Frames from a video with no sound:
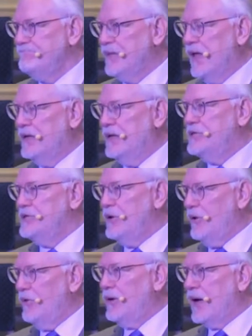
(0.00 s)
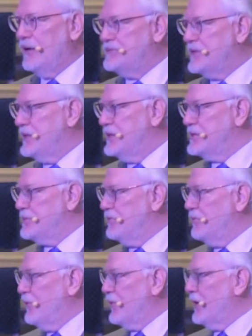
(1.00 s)
Did you know, and I've said this
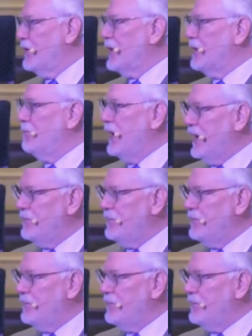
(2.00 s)
before, the only man